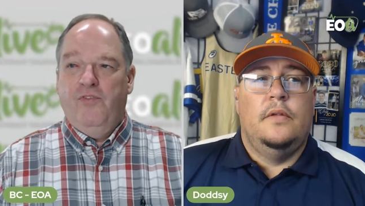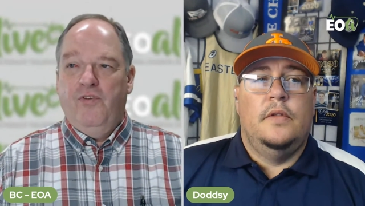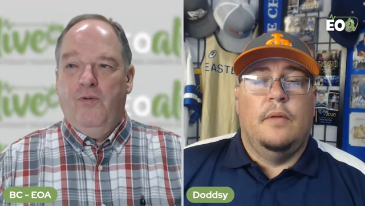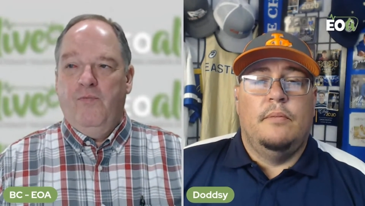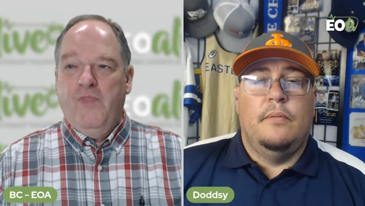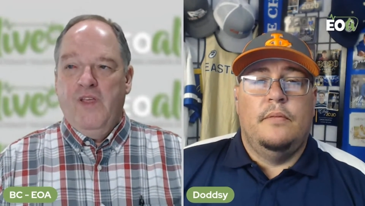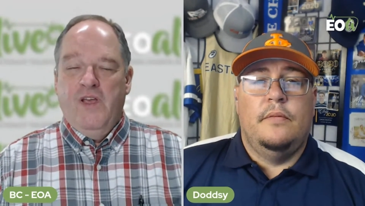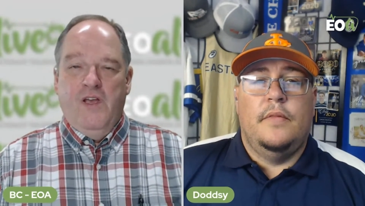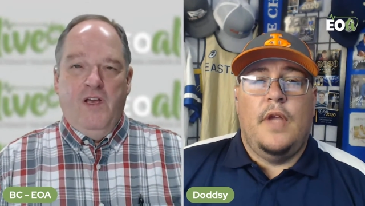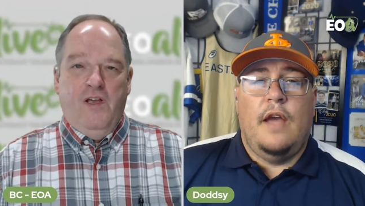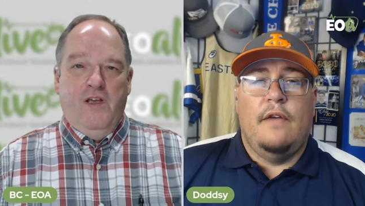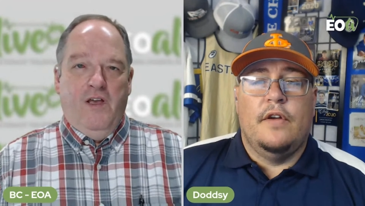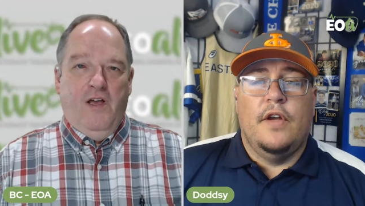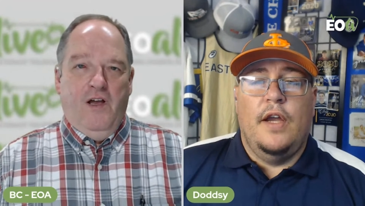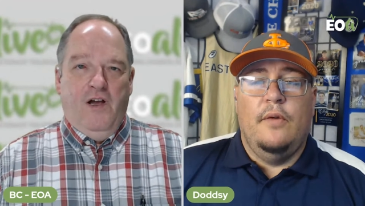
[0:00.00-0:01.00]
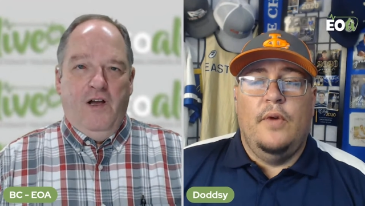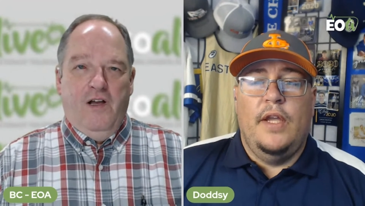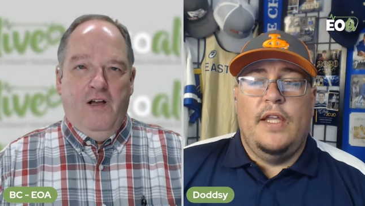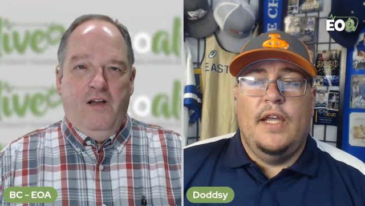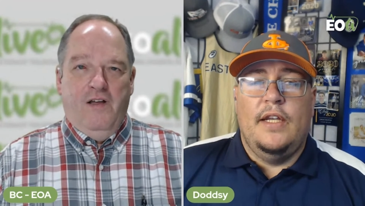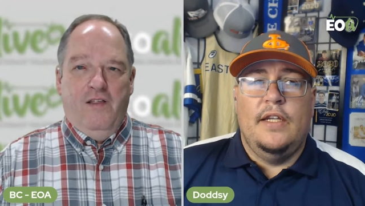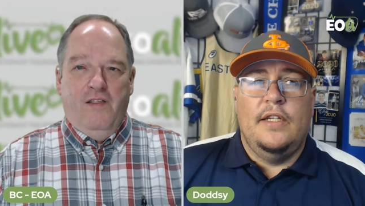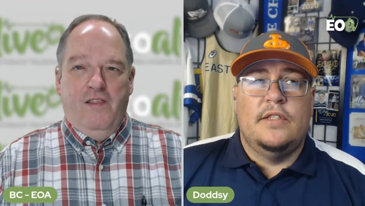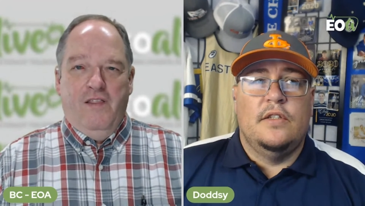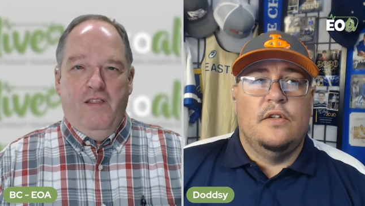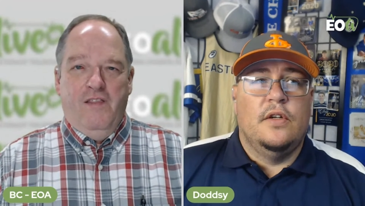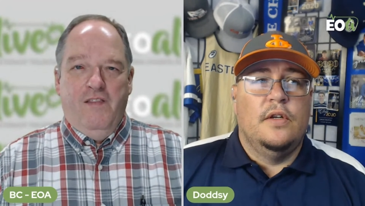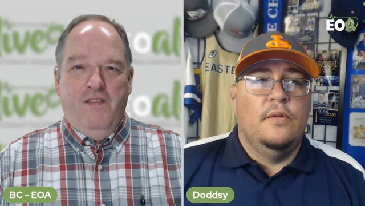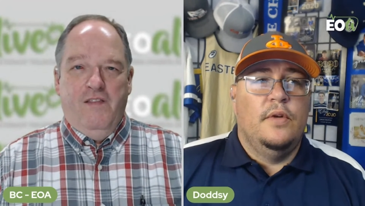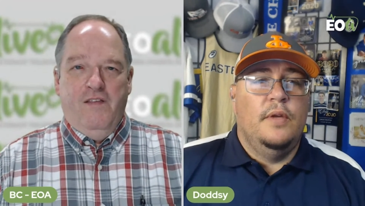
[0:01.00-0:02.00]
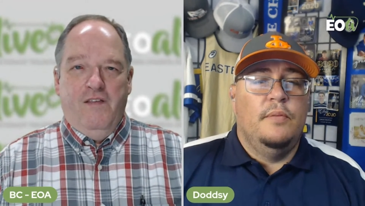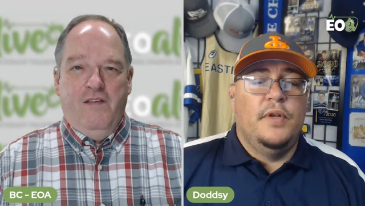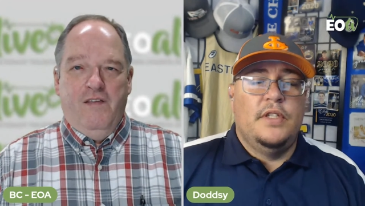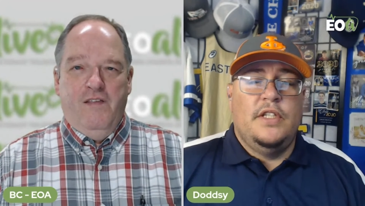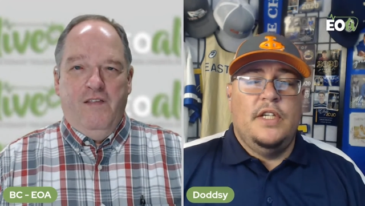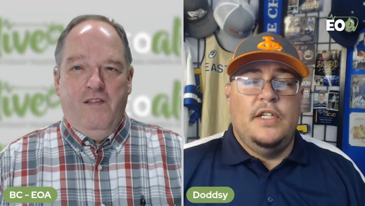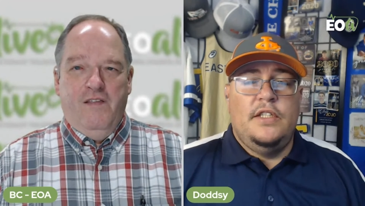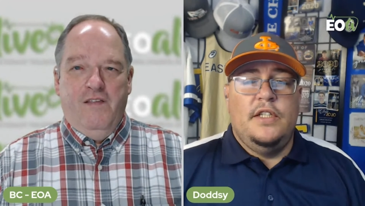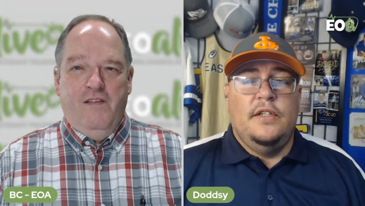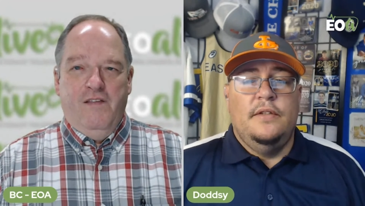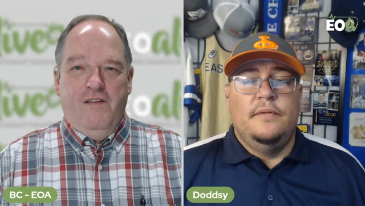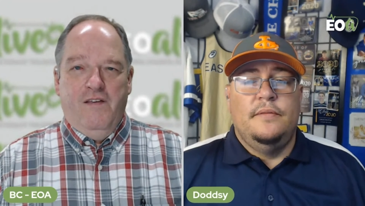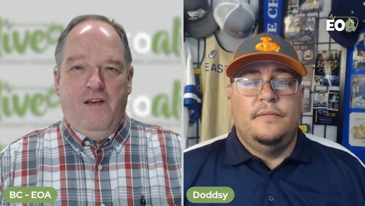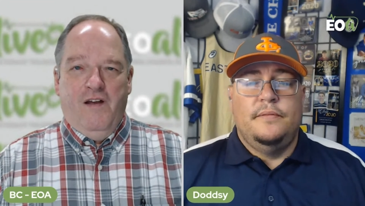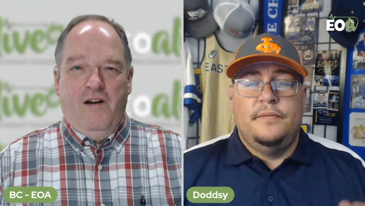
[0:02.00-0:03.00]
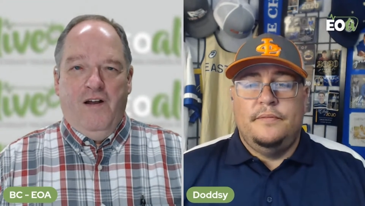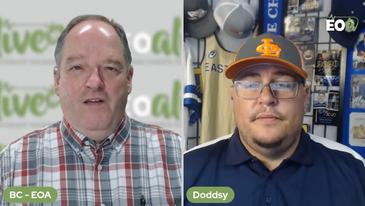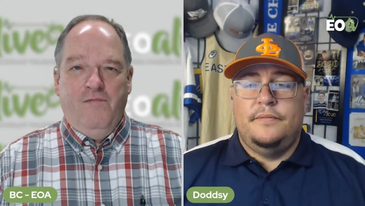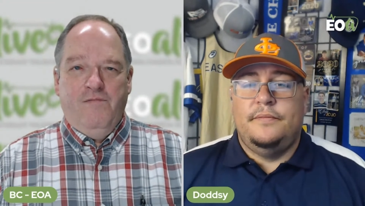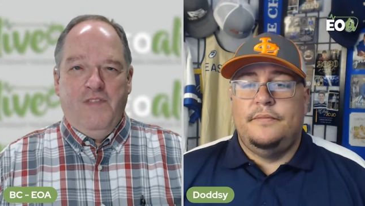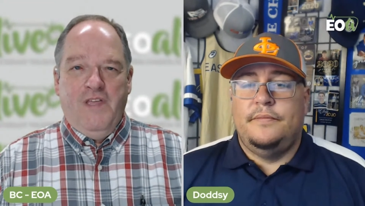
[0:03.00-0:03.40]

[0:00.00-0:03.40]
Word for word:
Speaker 1: So
Speaker 2: yep. Have a great weekend, Eastern Oregon. We appreciate you.
Speaker 1: All right,